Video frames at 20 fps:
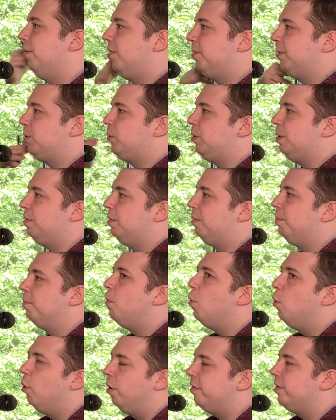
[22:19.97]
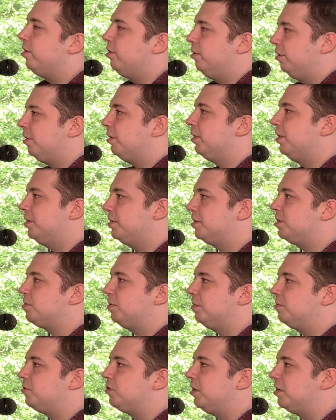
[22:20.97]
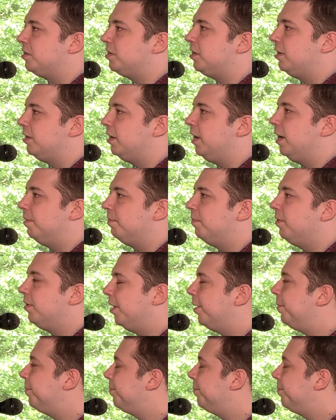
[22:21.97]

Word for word: 50 year old more than Hercules. yeah, I'm trying to say. Yeah. yeah, okay,